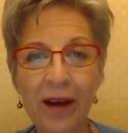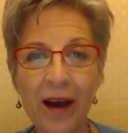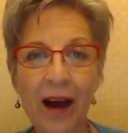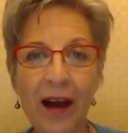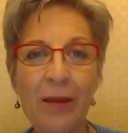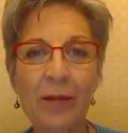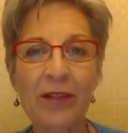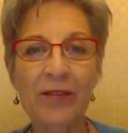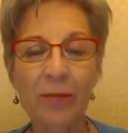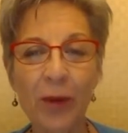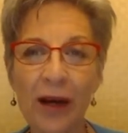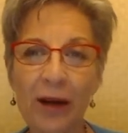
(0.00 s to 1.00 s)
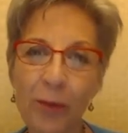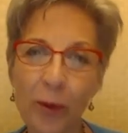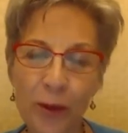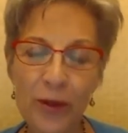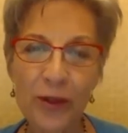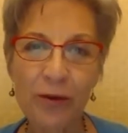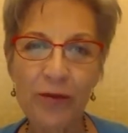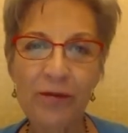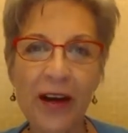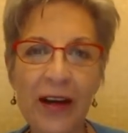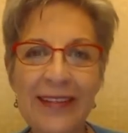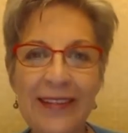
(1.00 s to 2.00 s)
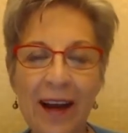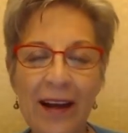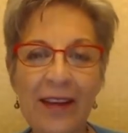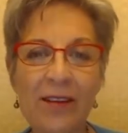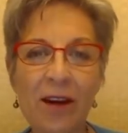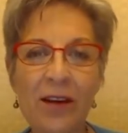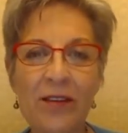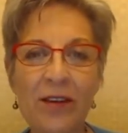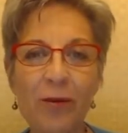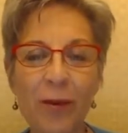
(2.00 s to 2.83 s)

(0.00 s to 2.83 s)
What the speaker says: I am a board-certified diagnostic